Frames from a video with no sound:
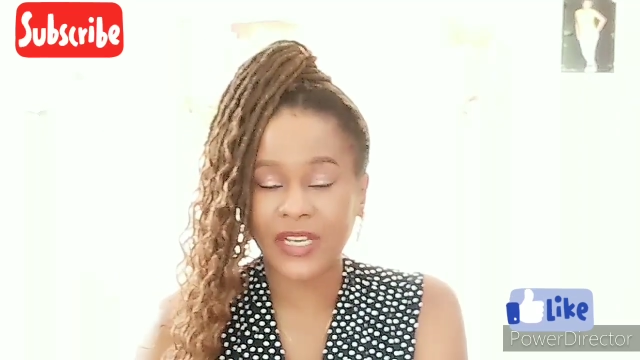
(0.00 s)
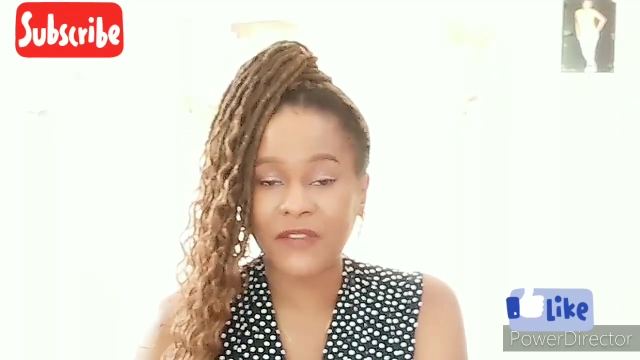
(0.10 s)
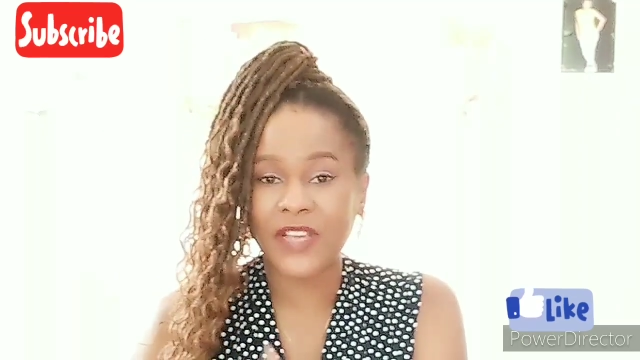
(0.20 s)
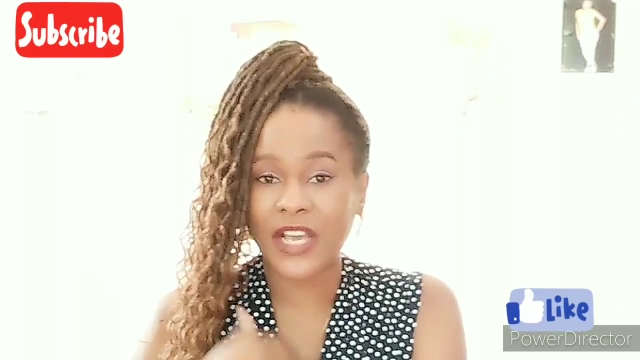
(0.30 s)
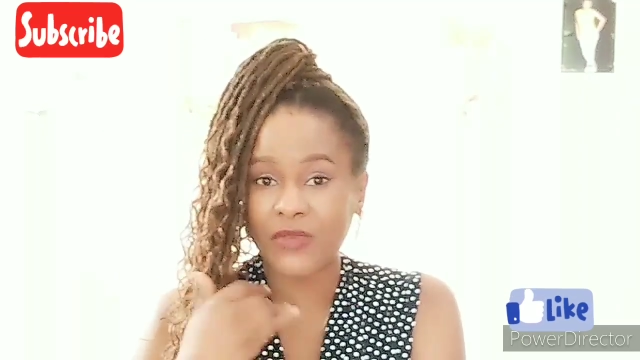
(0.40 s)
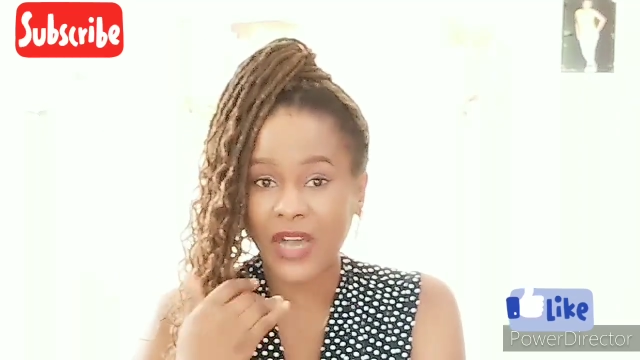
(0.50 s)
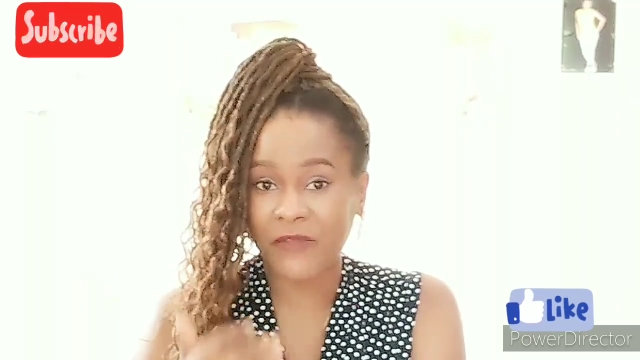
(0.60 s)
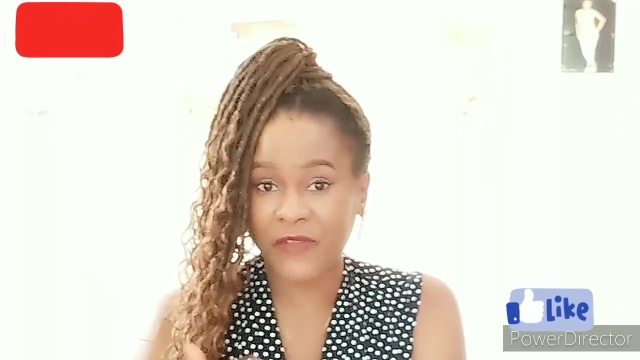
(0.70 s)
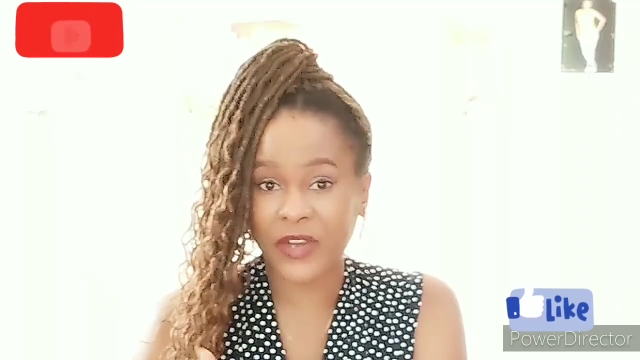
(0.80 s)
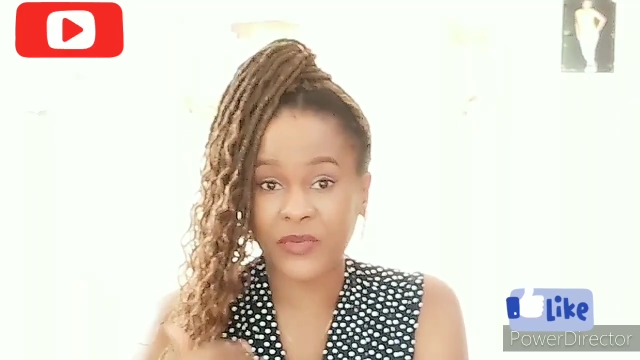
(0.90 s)
After you
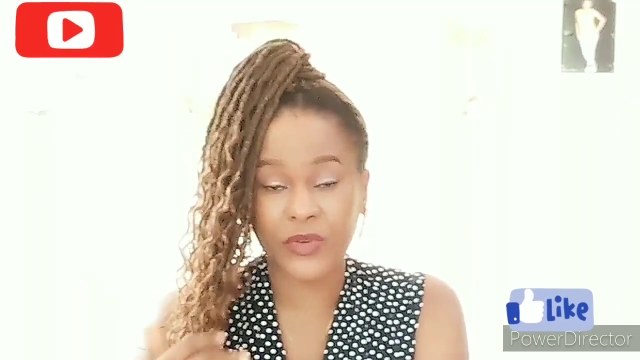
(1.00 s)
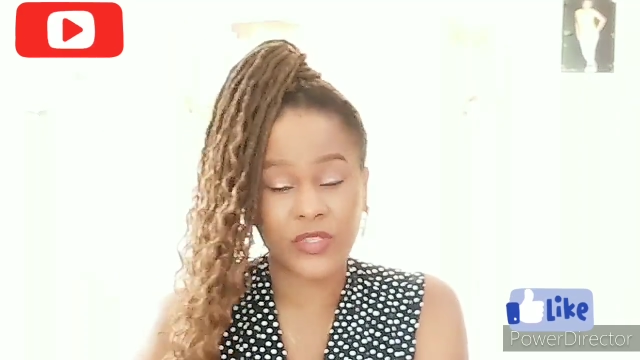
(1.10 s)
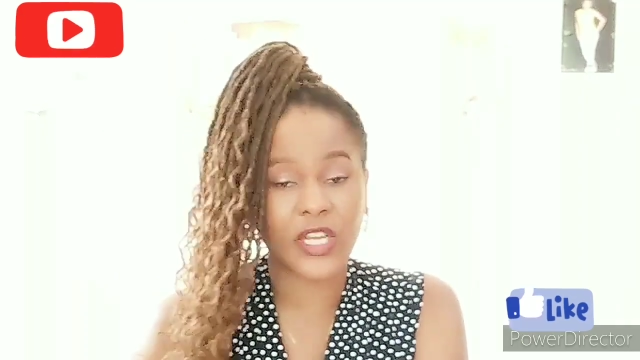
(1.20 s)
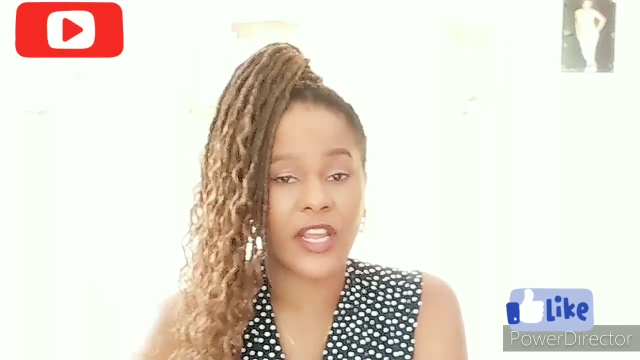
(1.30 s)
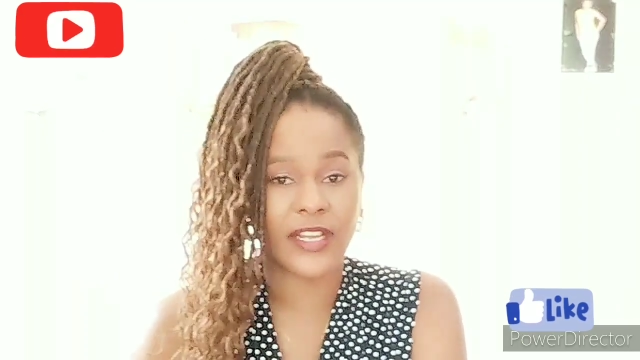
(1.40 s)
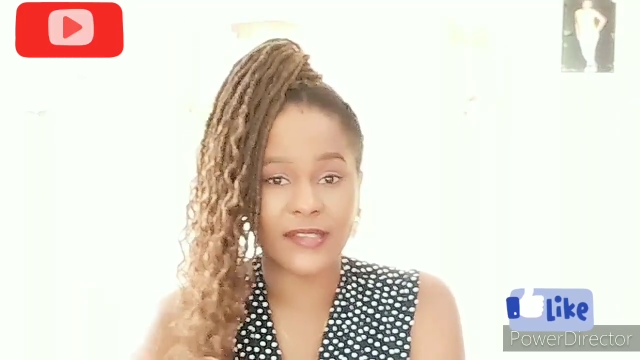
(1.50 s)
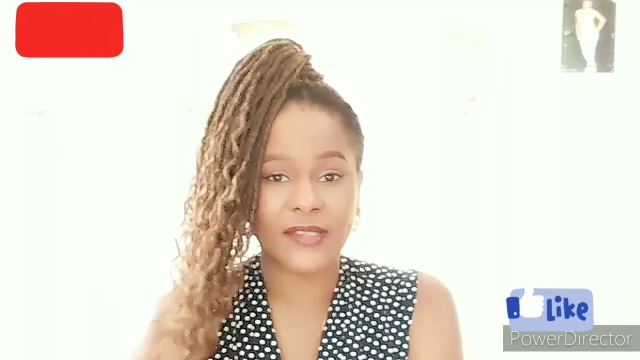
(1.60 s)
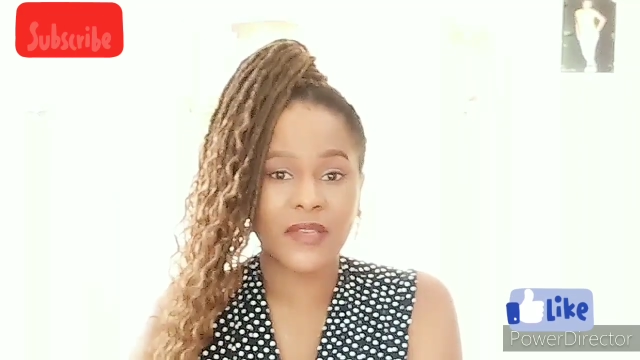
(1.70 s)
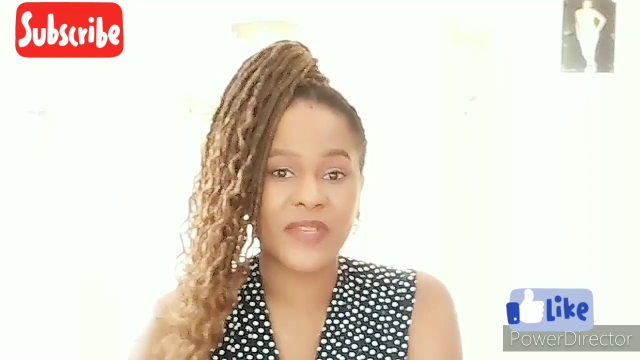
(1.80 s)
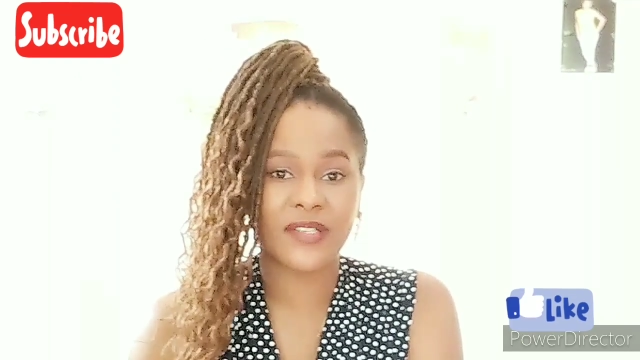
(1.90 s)
have enrolled in a
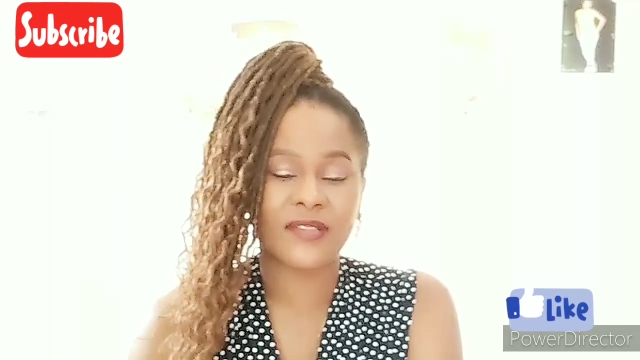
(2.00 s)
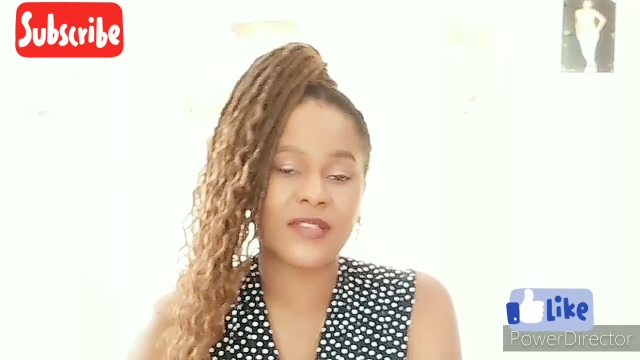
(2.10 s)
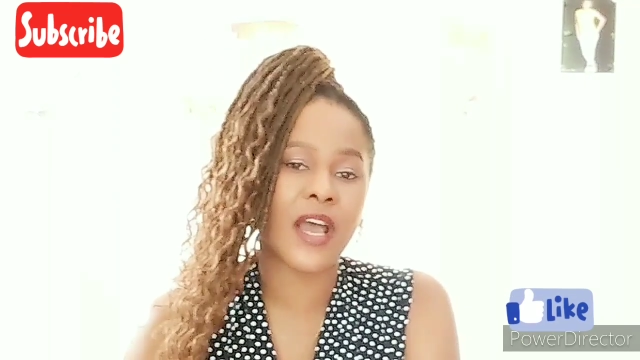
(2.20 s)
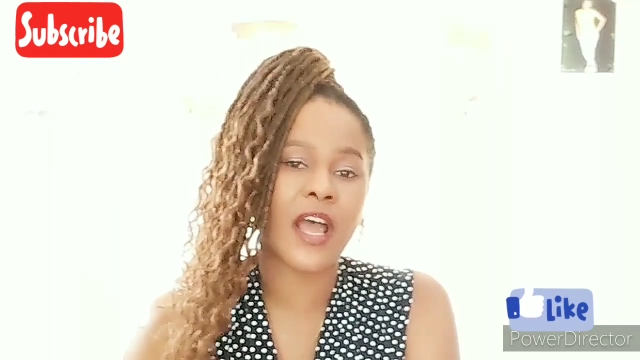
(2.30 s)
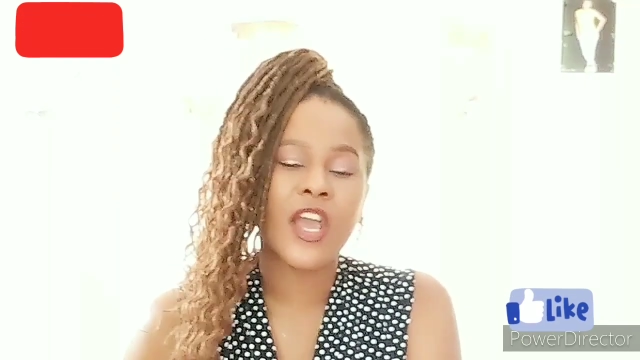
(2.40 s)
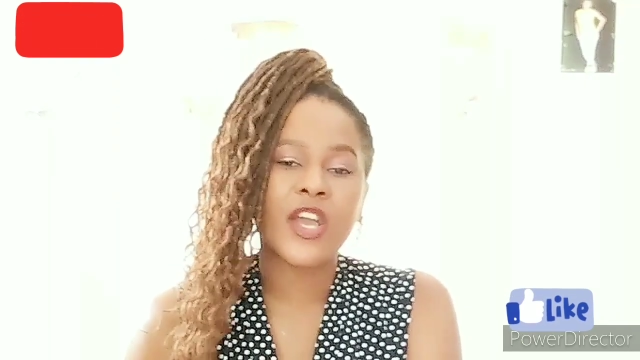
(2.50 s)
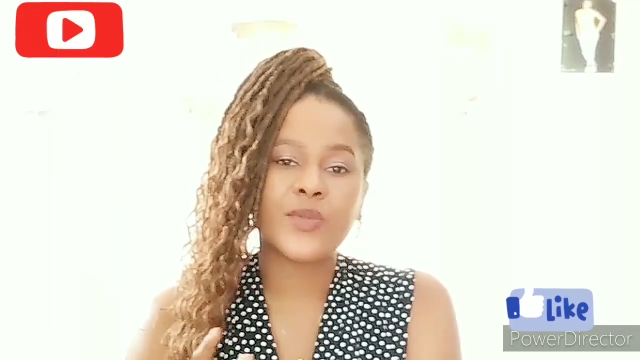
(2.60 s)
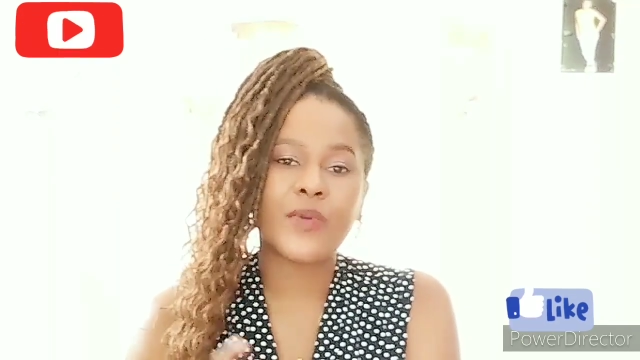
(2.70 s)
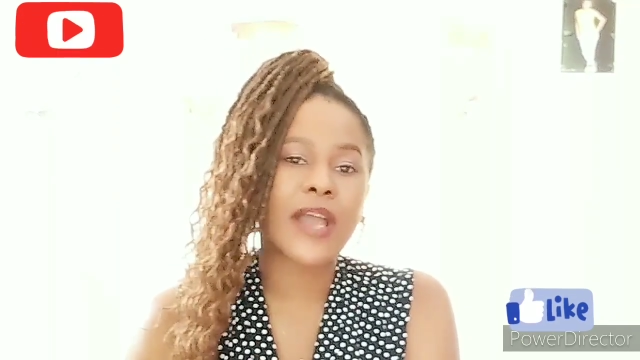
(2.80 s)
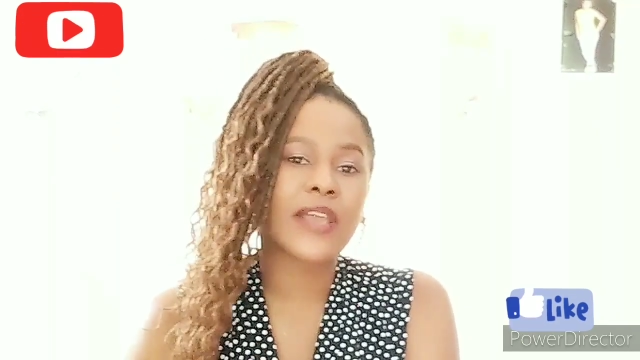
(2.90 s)
semester,
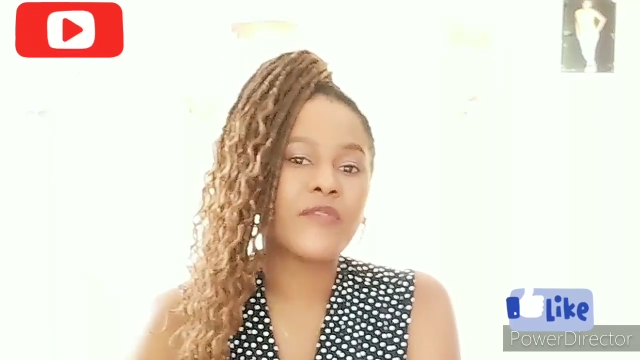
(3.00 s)
you are